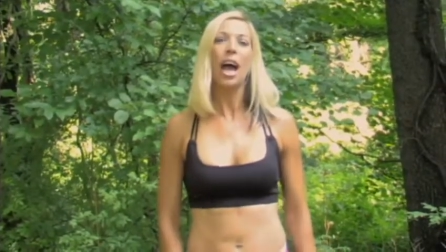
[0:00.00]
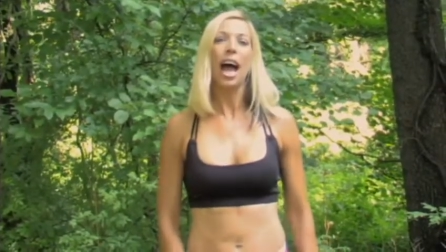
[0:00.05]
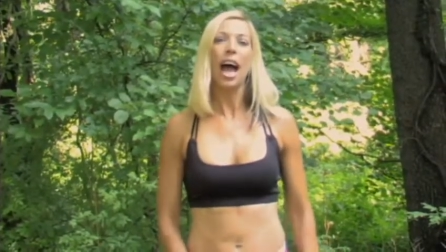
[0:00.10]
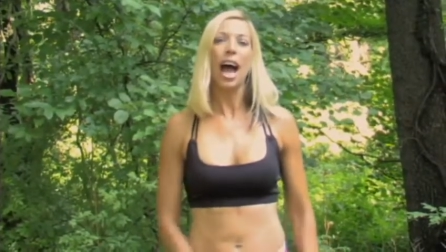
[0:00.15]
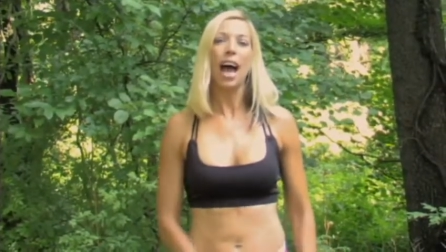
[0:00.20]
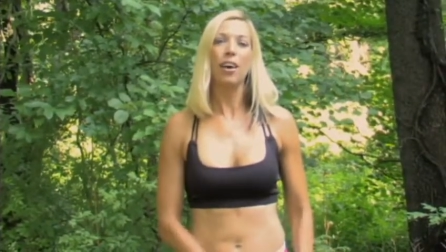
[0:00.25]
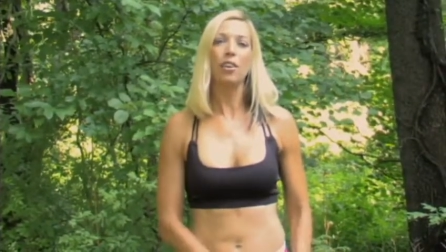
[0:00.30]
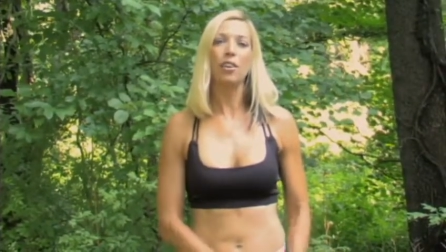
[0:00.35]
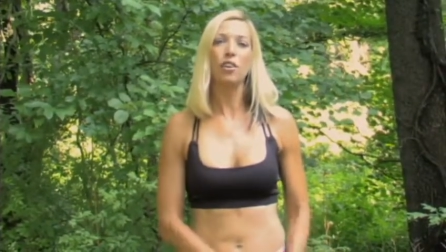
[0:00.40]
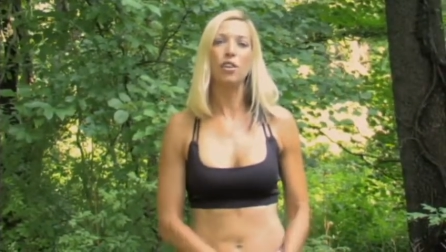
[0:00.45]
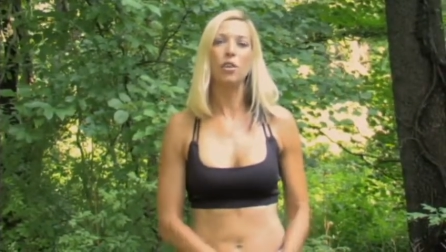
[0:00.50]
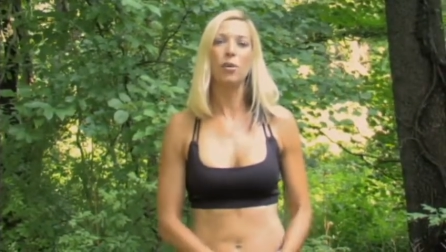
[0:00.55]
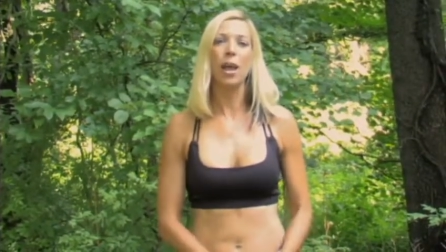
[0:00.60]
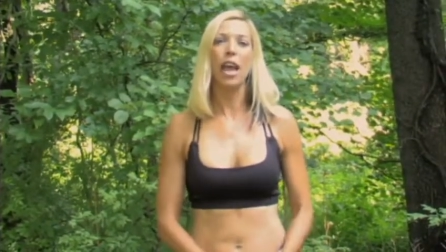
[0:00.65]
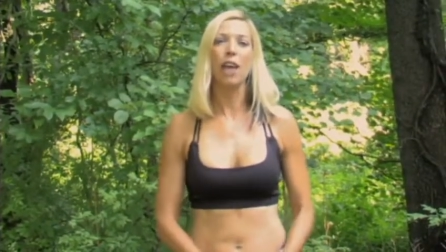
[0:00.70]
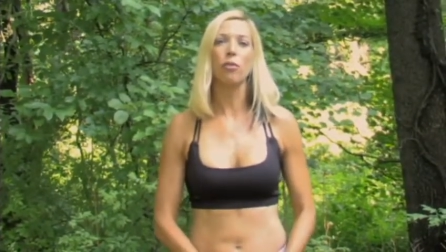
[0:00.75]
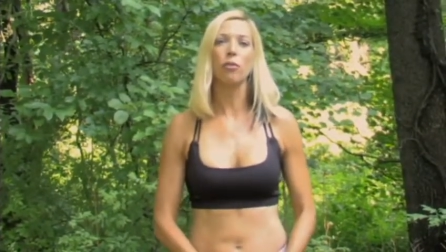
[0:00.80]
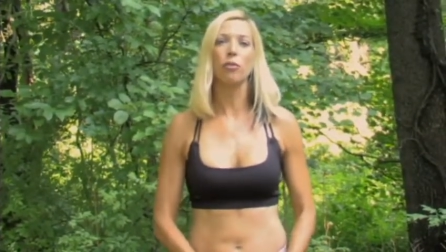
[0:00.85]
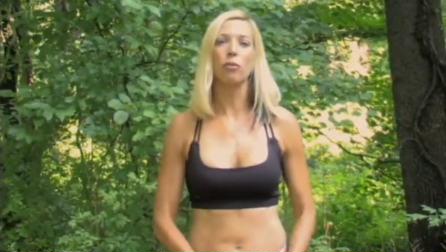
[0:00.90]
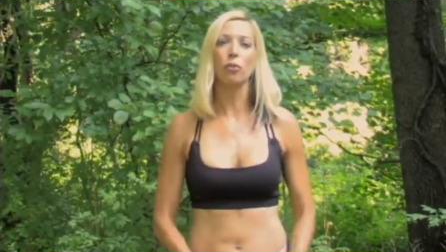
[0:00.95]
how to do
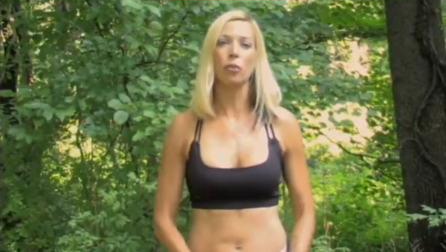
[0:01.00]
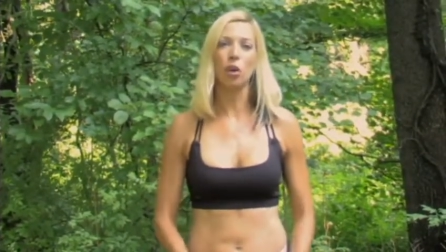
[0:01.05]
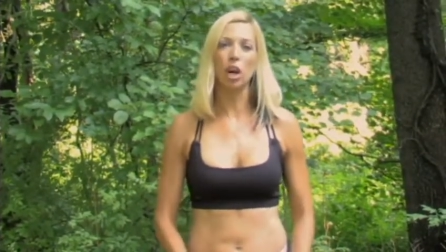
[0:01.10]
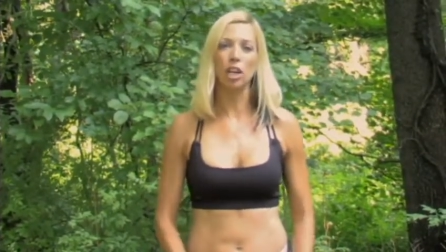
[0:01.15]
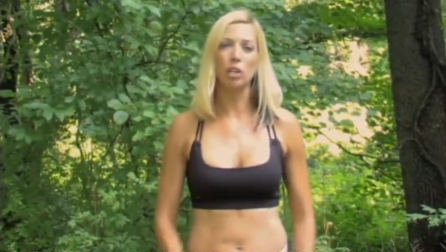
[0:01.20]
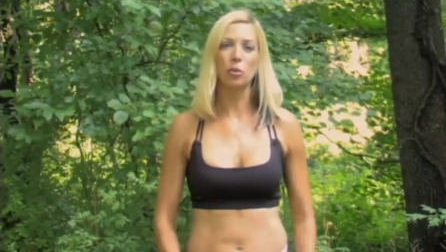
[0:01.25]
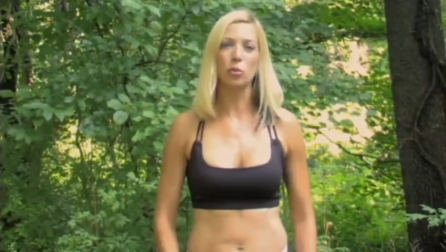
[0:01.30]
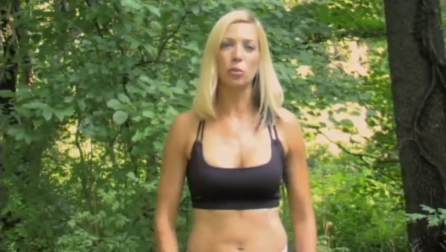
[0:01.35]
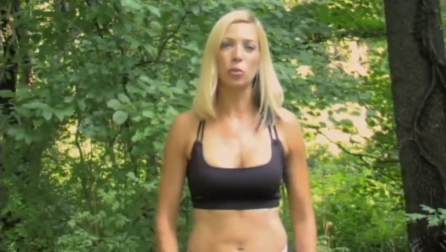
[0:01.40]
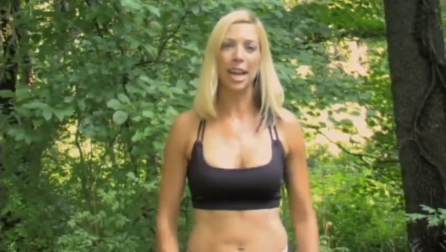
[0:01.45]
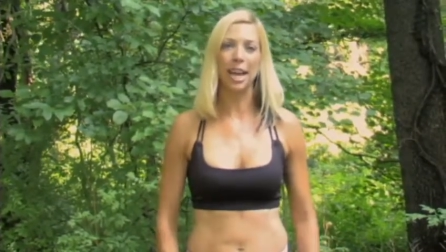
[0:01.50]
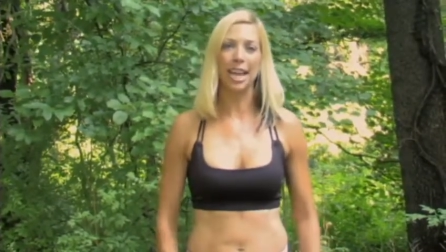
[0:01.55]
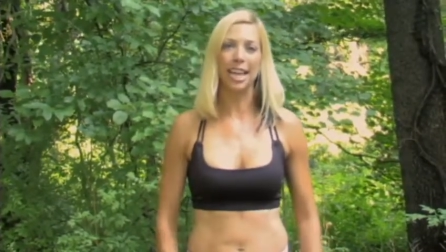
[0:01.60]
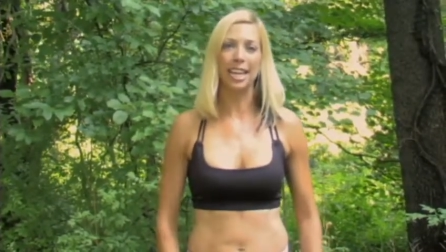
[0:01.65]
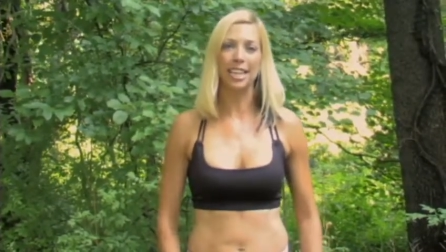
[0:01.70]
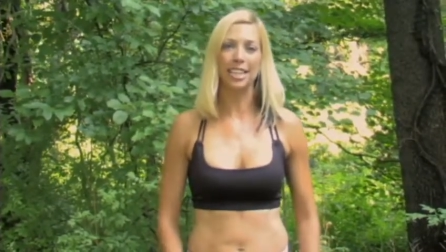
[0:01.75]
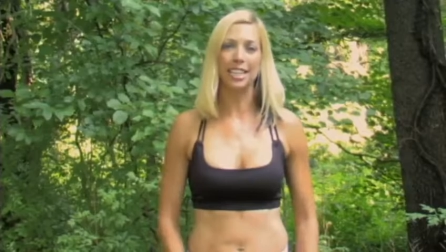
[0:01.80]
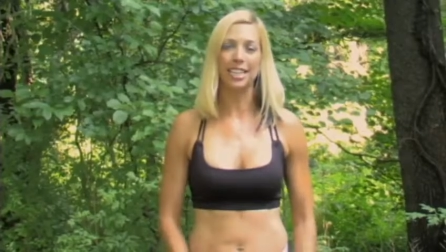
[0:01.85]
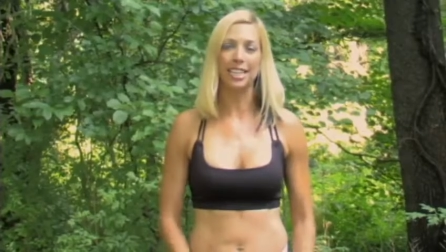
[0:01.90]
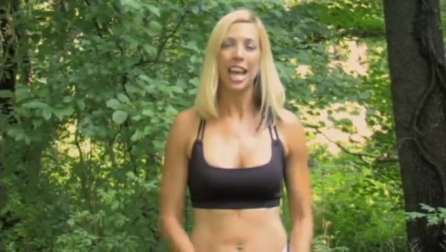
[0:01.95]
a front
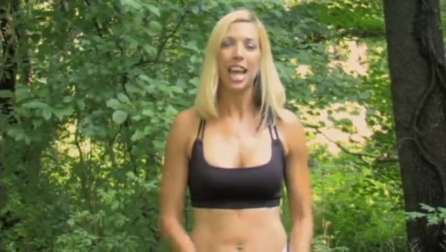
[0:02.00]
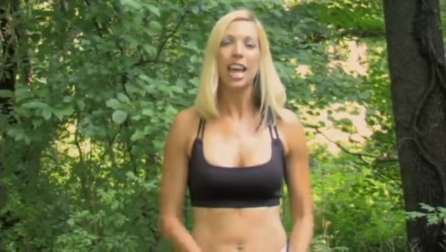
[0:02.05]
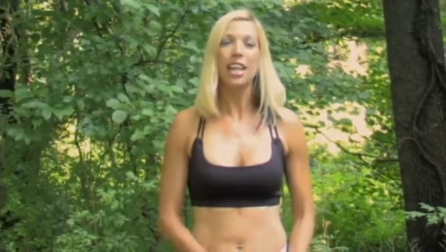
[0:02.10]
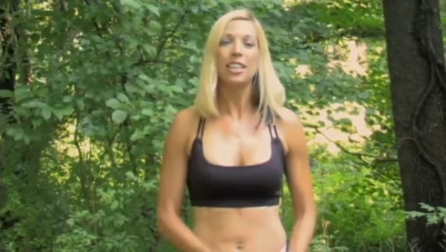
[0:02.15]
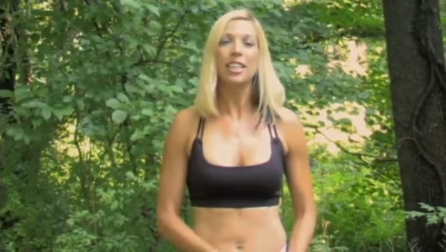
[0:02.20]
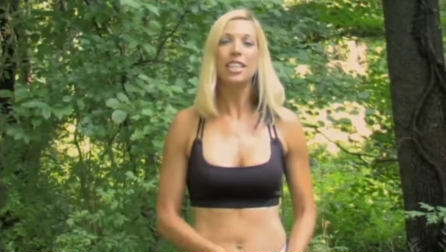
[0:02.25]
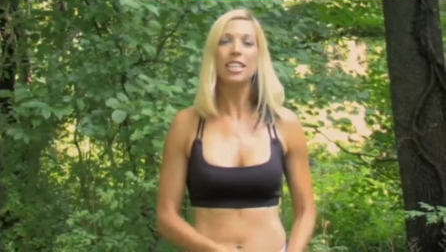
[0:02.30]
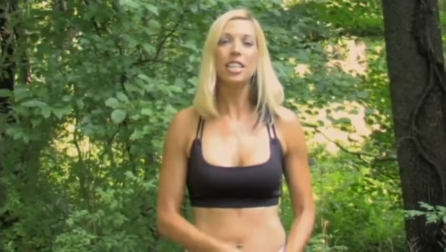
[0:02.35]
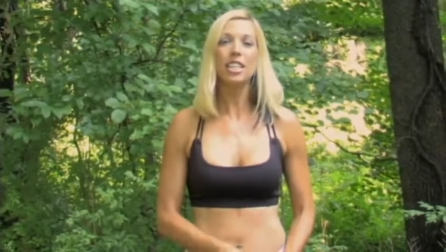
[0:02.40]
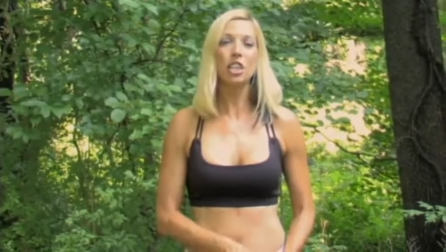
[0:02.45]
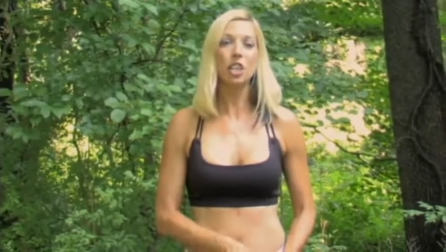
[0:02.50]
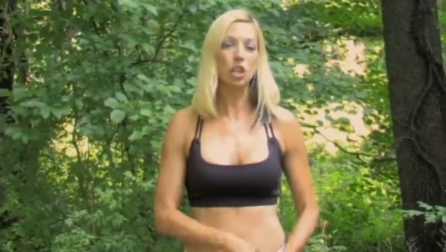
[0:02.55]
raise. This is